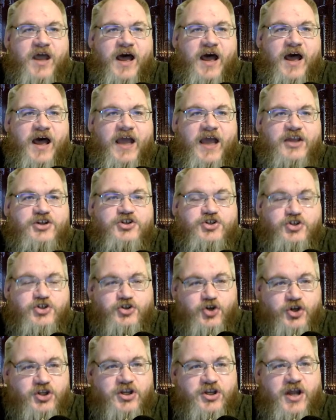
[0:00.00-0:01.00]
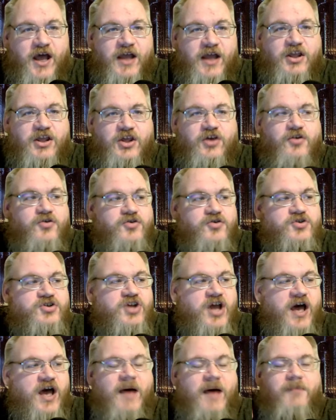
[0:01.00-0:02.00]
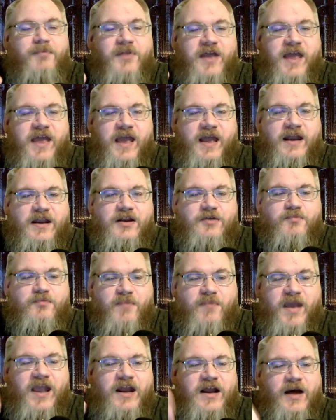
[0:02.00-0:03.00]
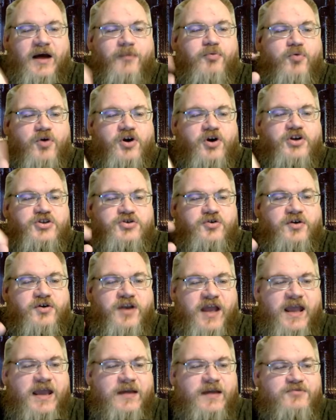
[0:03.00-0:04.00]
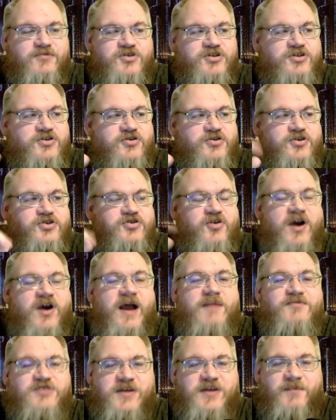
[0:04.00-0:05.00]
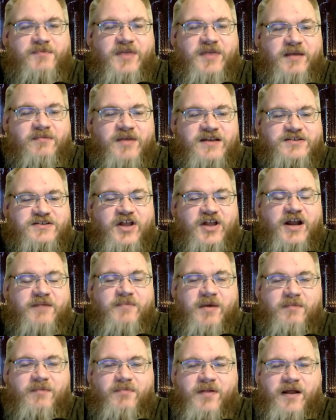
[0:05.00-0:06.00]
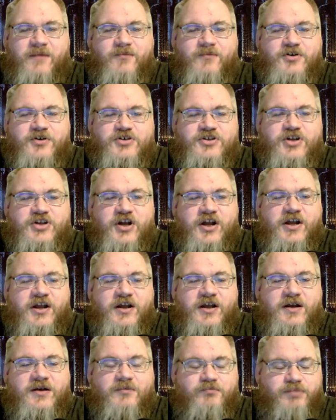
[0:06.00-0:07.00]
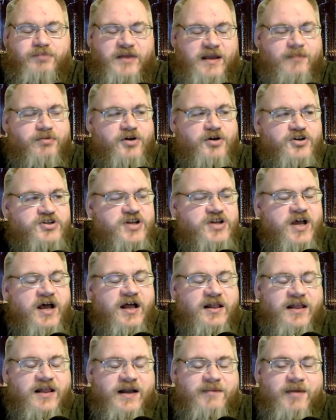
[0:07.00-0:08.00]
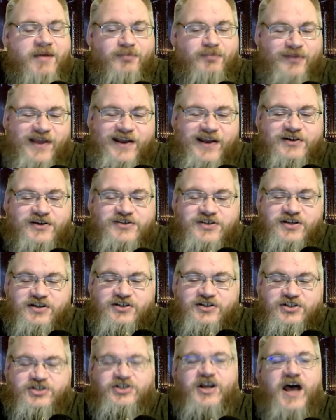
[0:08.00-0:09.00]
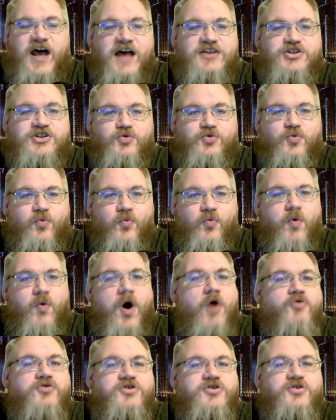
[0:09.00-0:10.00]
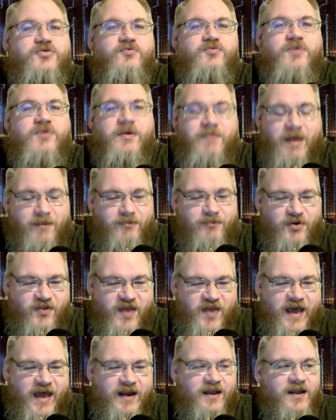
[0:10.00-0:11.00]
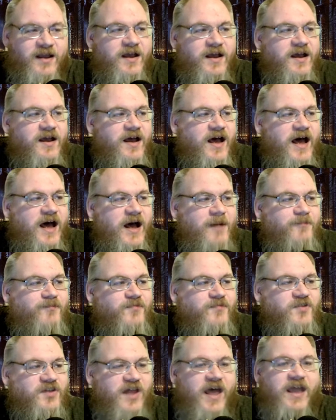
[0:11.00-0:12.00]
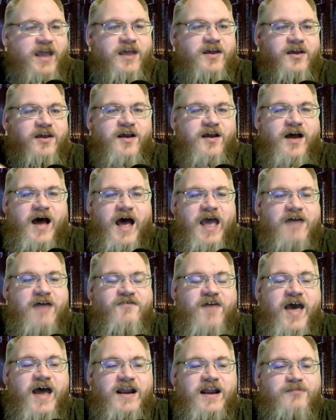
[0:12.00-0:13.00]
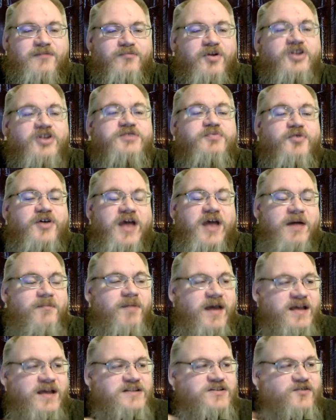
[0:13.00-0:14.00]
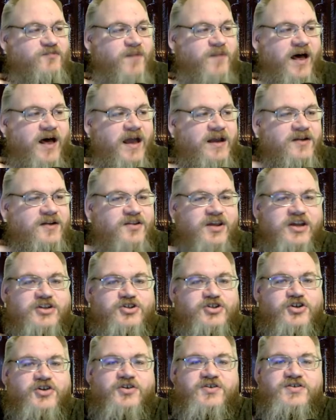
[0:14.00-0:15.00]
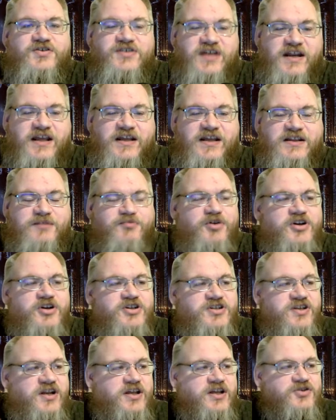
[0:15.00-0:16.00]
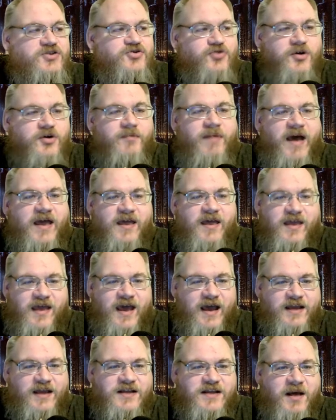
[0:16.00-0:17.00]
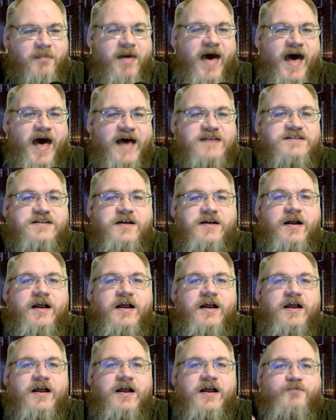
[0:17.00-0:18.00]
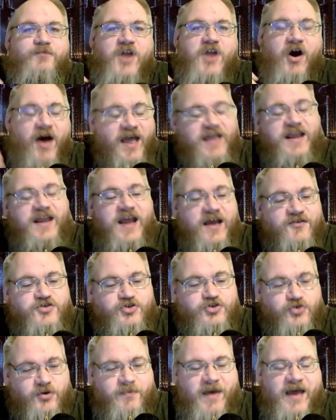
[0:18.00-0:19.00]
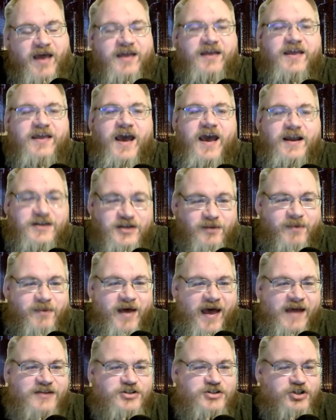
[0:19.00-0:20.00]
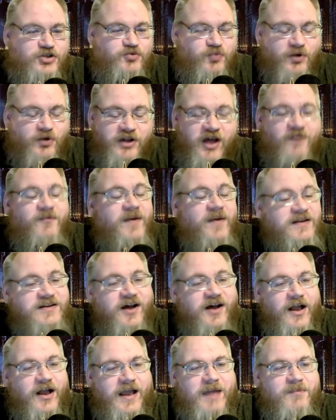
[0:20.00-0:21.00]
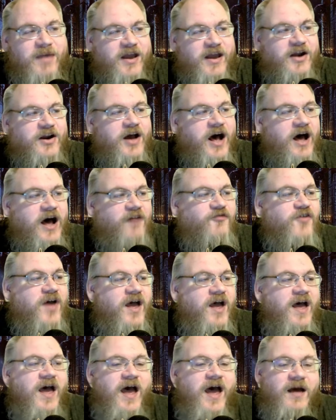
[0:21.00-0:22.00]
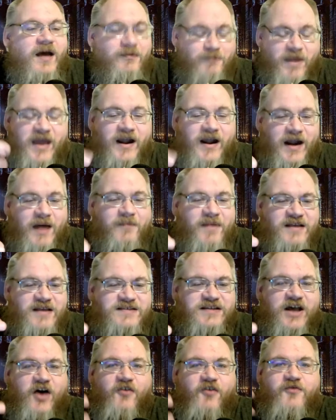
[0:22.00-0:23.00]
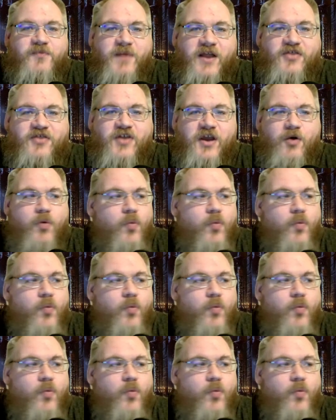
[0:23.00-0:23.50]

I should not use complicated made up words or names to describe something because a lot of my players, players, a lot of my players just won't remember that. Um, like I have had in multiple campaigns of mine, the Eternal City, the Bridge City, Sorbac Kak Delbaz, now oh, wow. I can have soreback cactel baz just roll off my tongue. I made it off, made it up myself. But I think